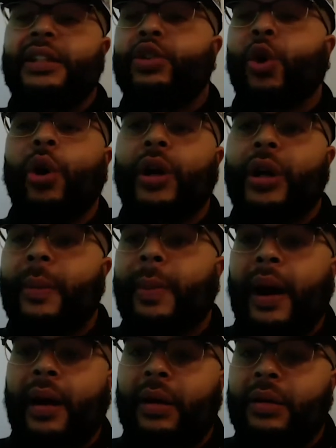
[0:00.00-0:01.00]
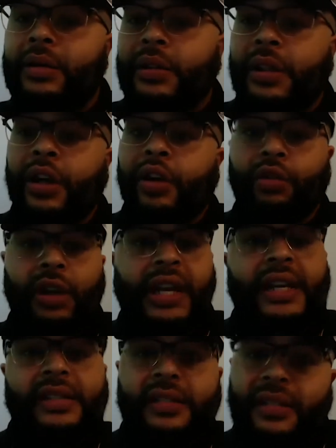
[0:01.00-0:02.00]
talking about
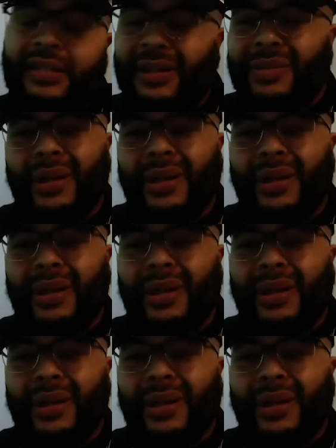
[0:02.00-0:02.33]
relationships.